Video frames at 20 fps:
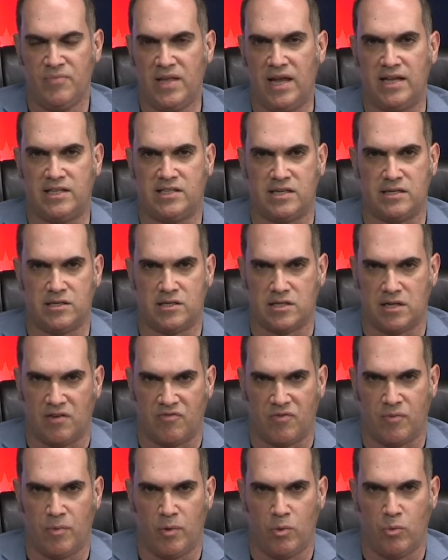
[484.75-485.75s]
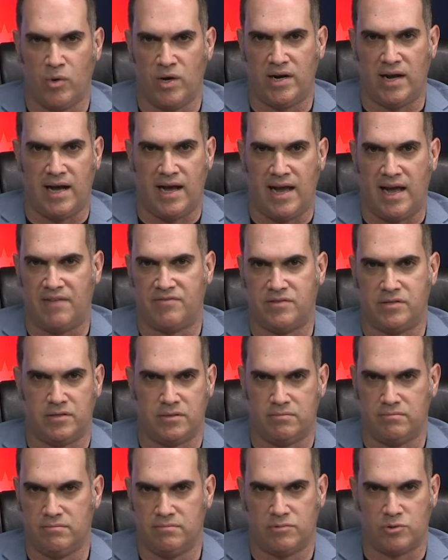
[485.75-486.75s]
It's insufferable what I have
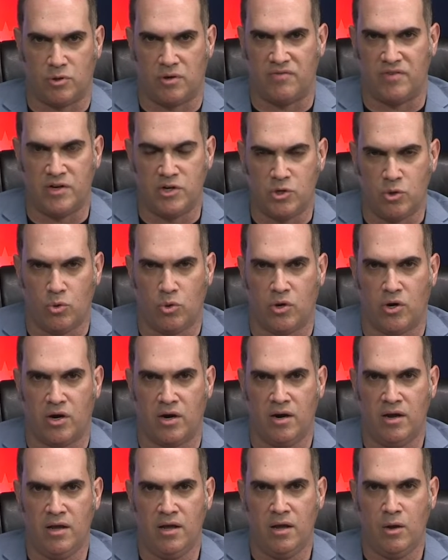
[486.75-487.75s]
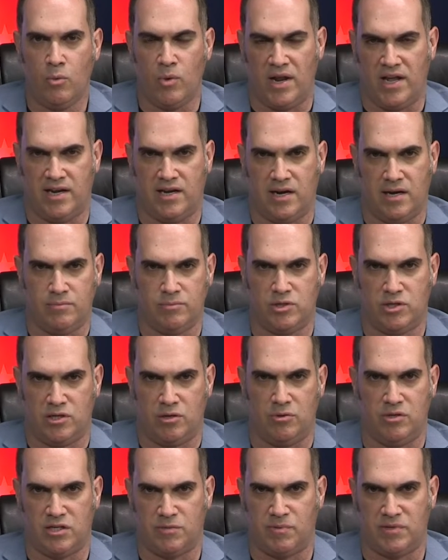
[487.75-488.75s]
to sort of endure when it comes
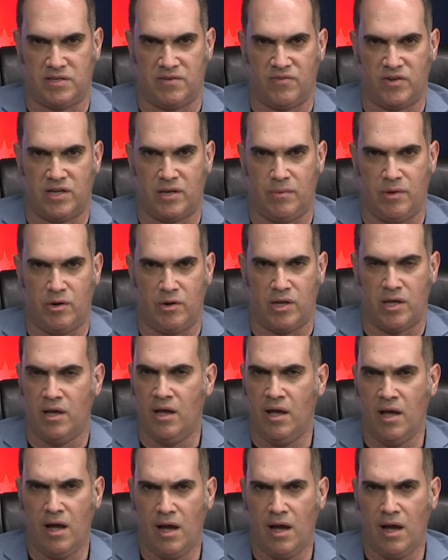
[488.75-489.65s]
to this specific community.